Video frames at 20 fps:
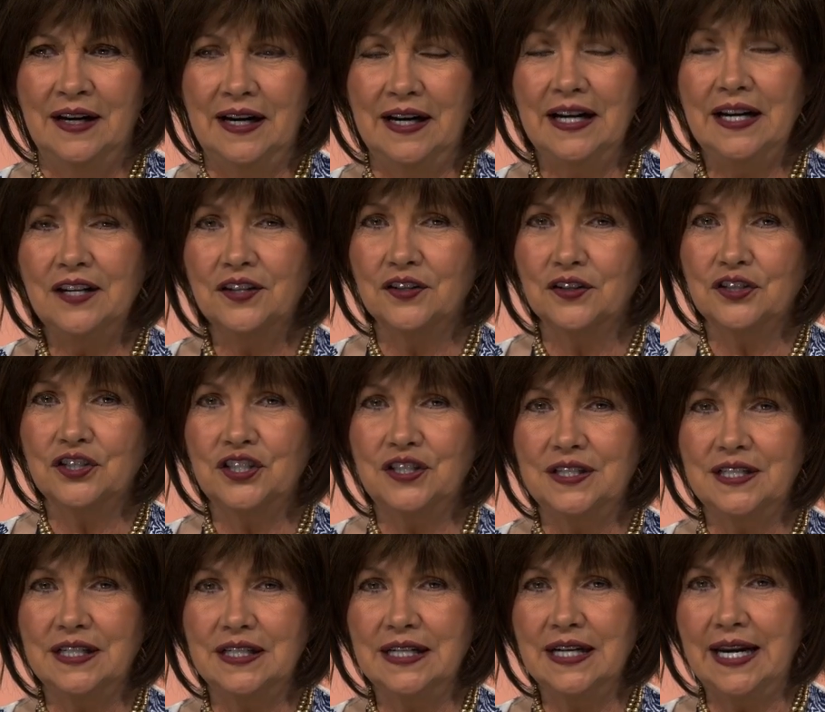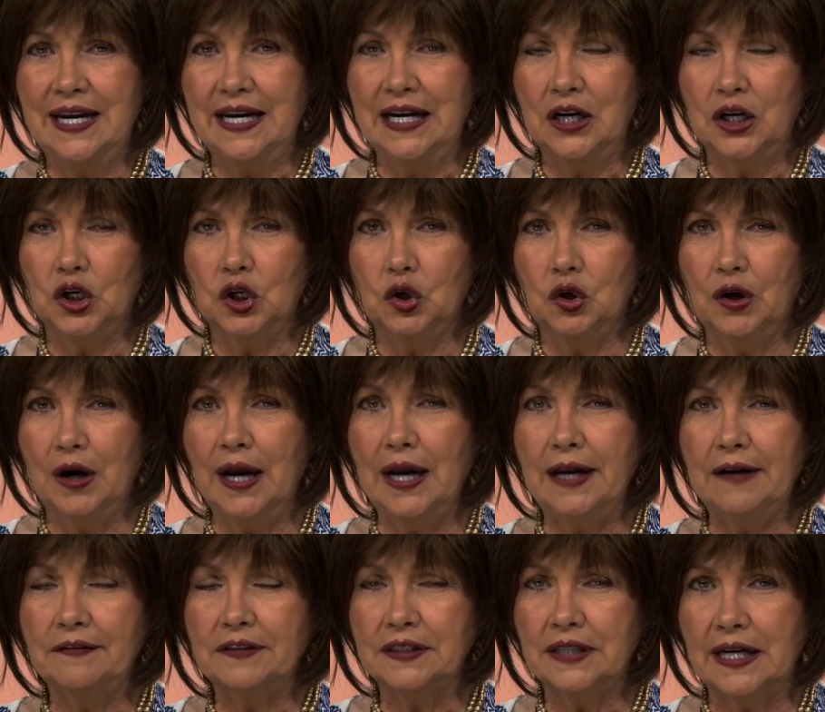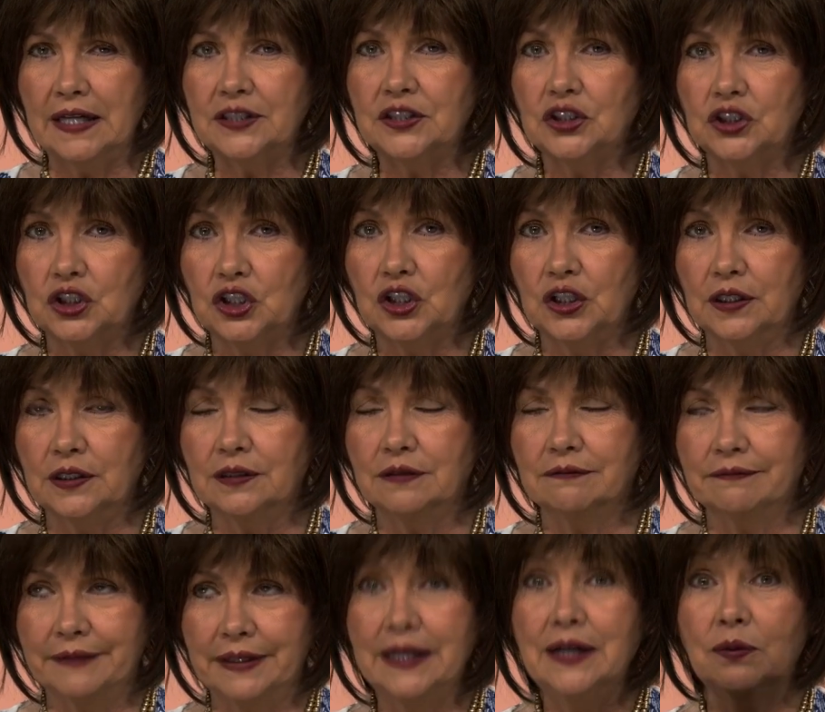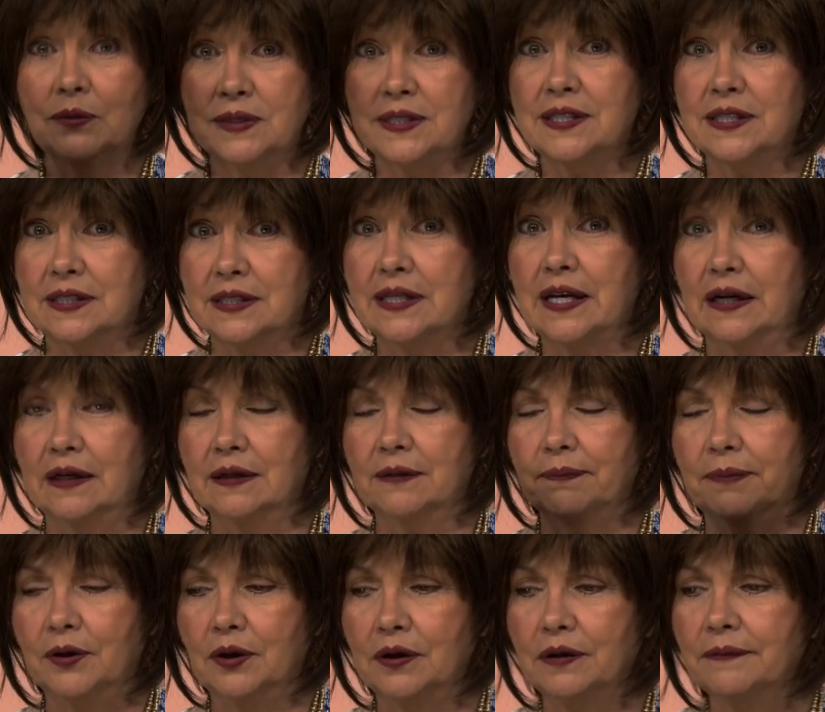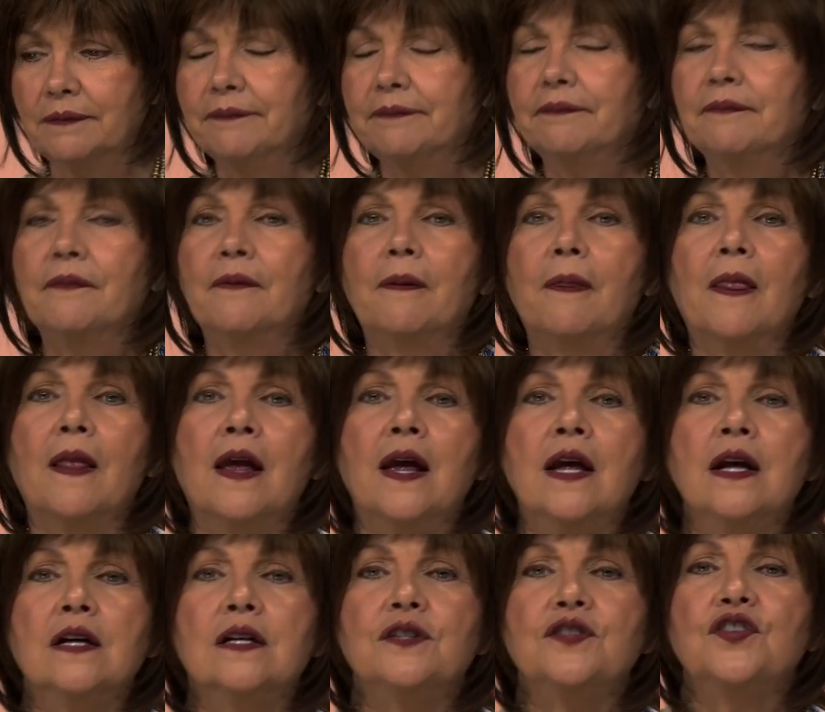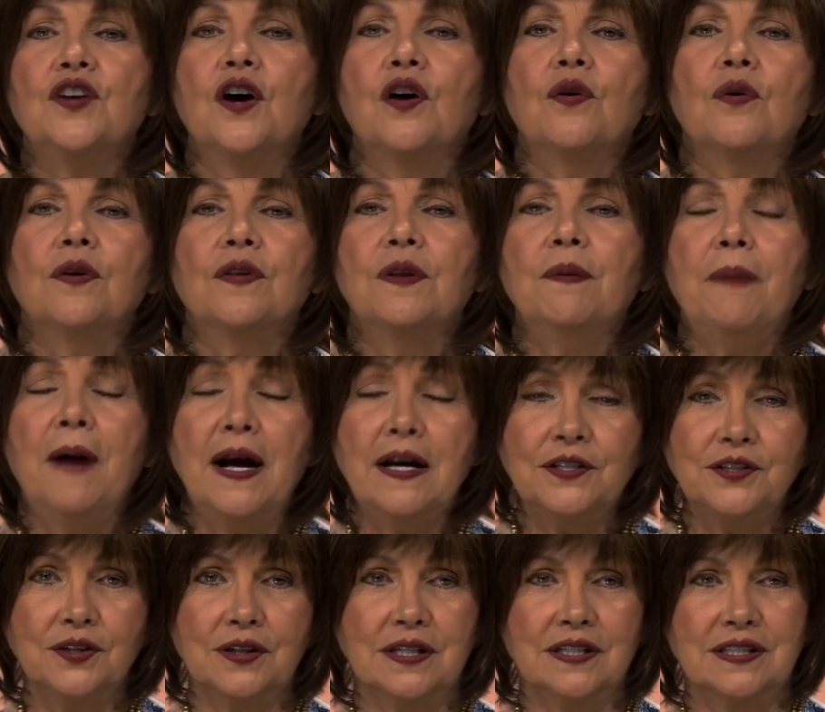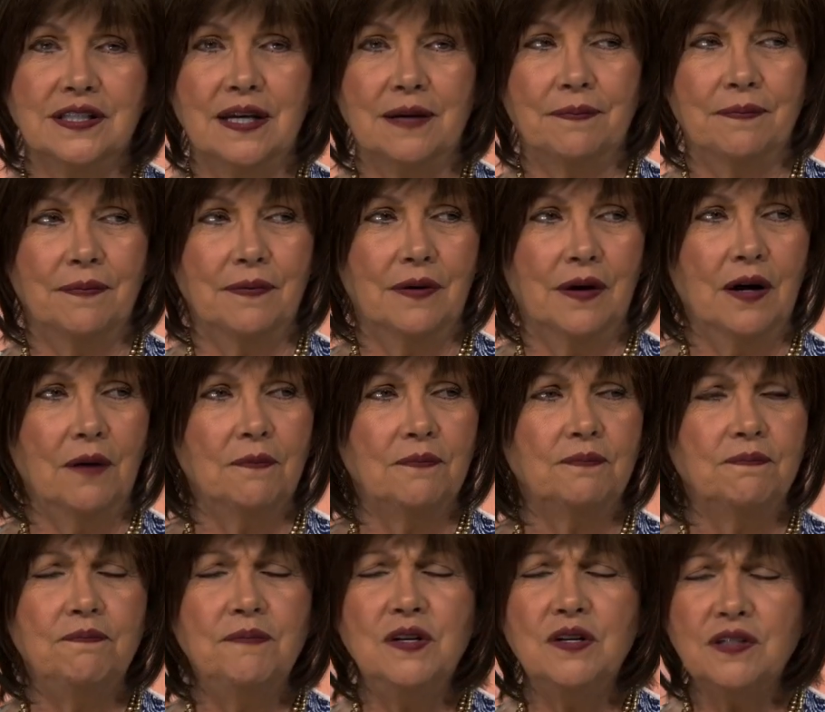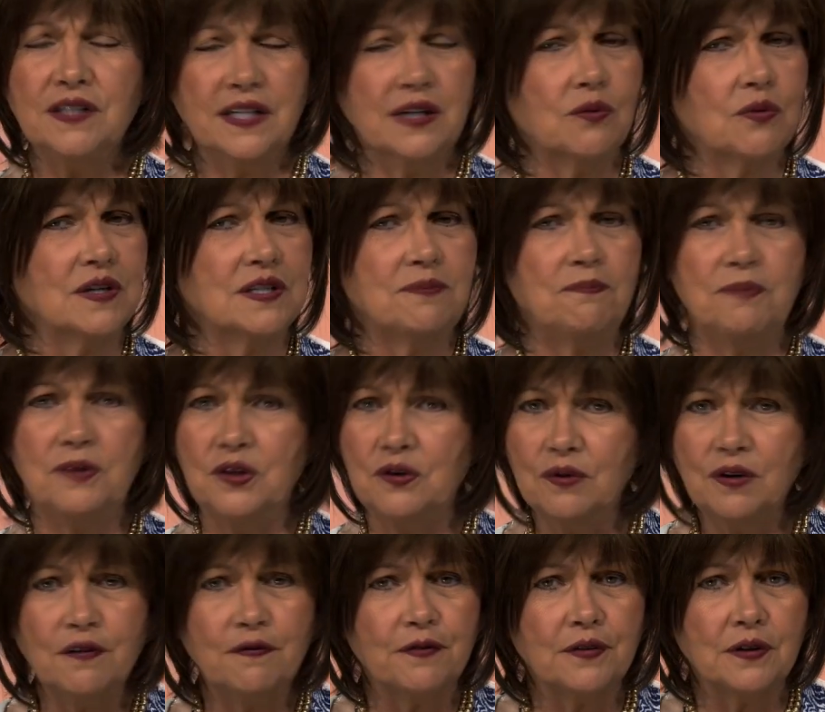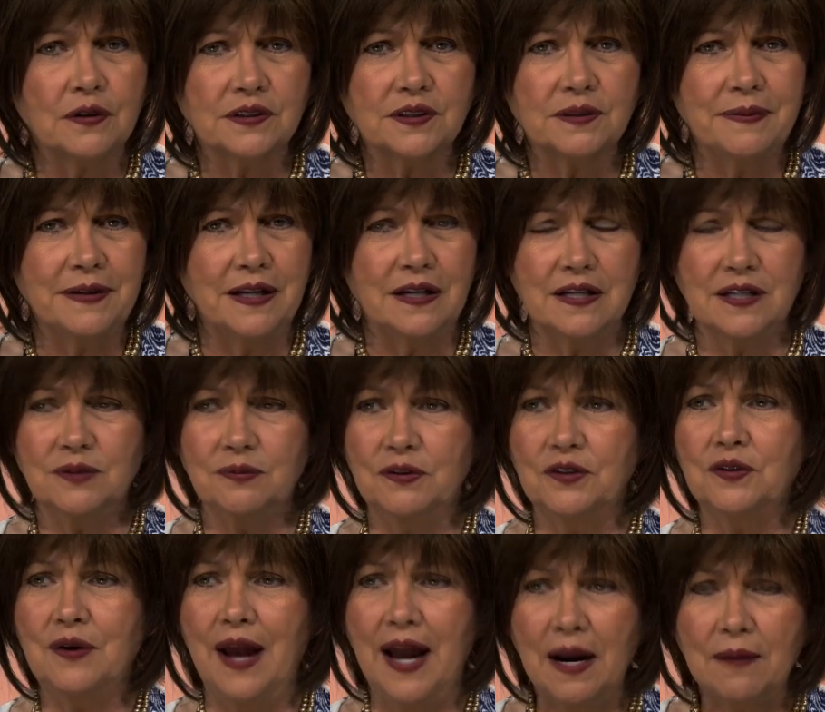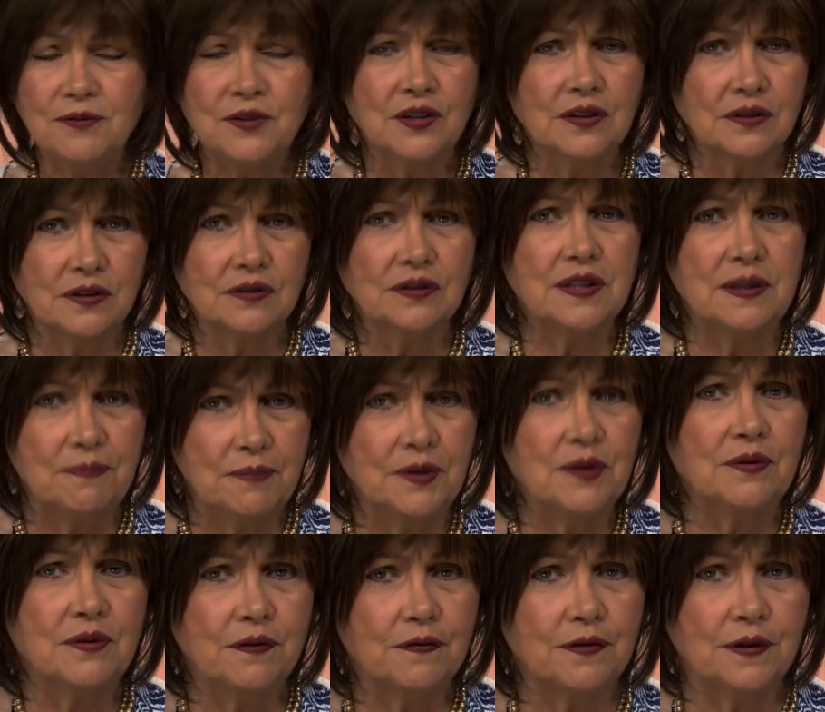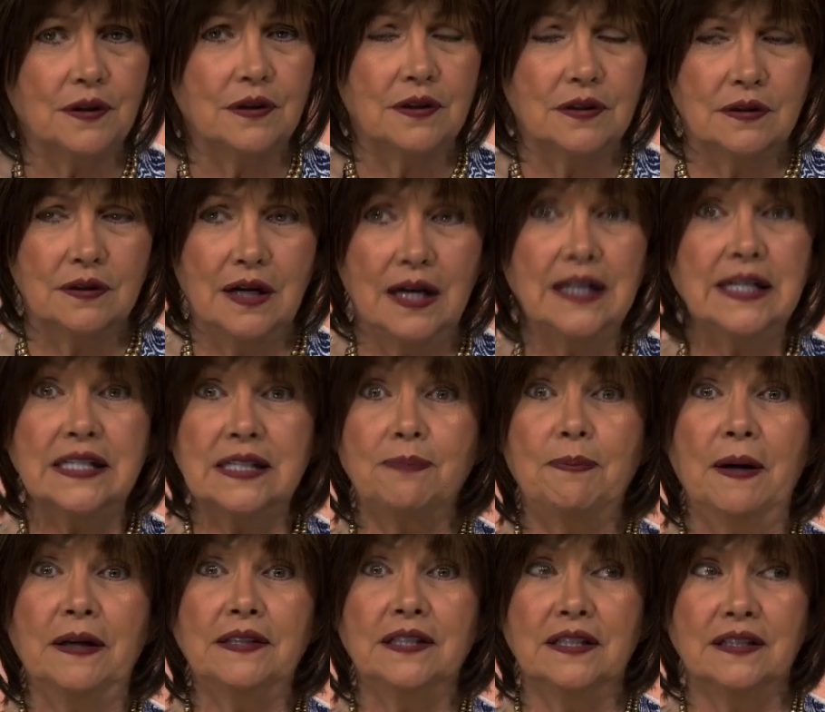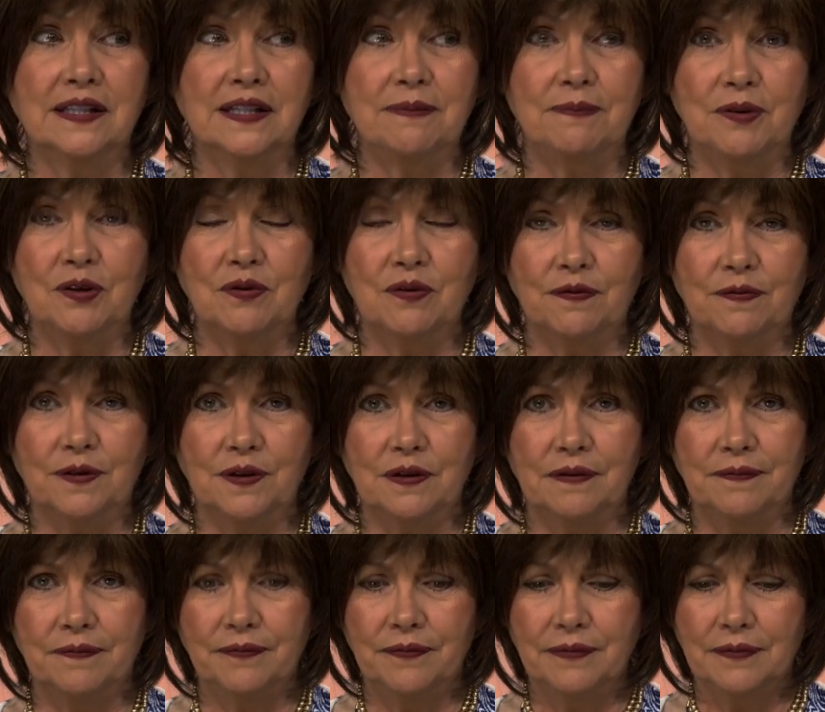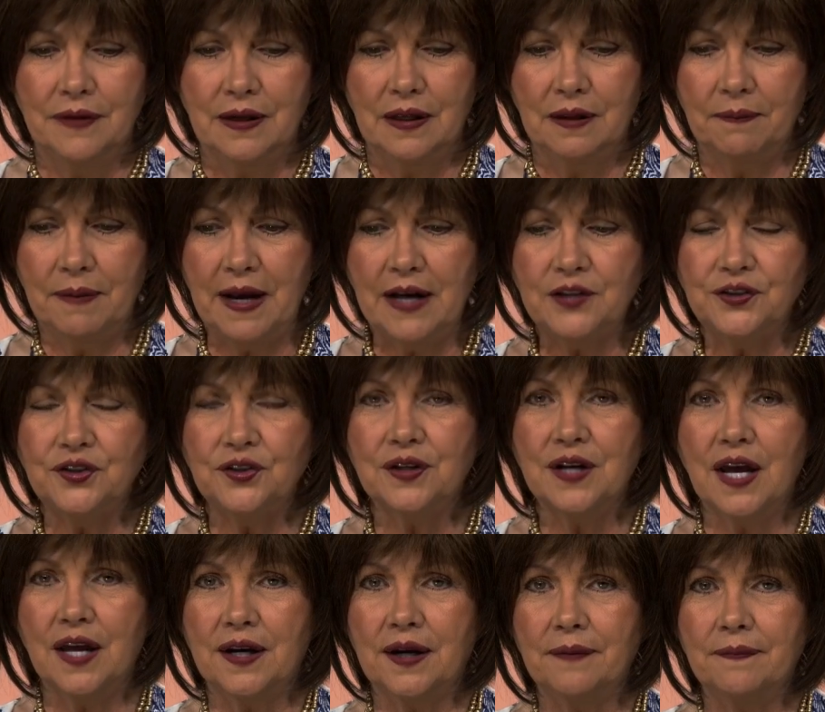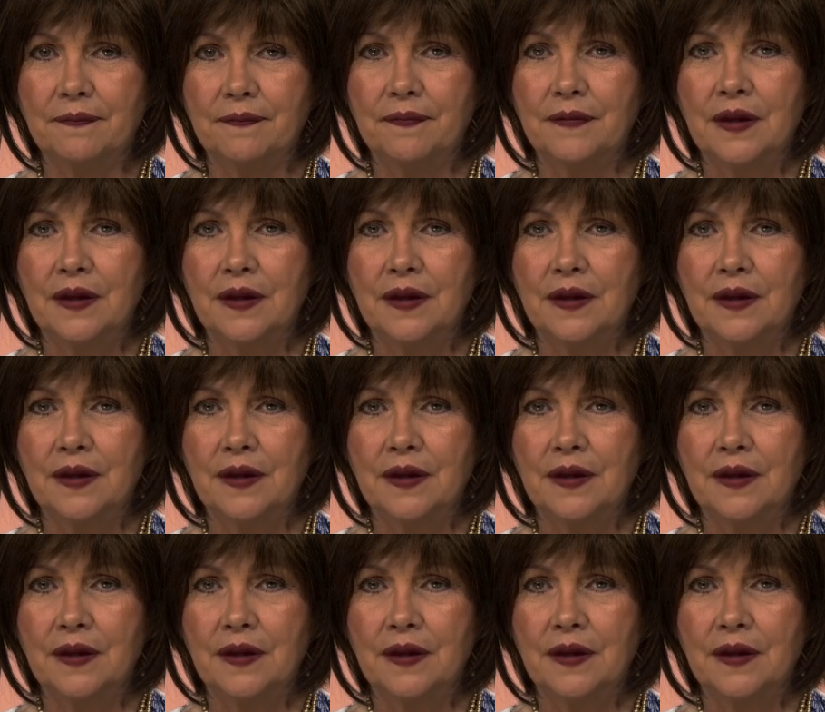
either she didn't hear or I have a lot to learn. It was the second part. So the pastor gets up. Music was beautiful, to be honest with you, absolutely beautiful, unexpectedly beautiful. Pastor got up.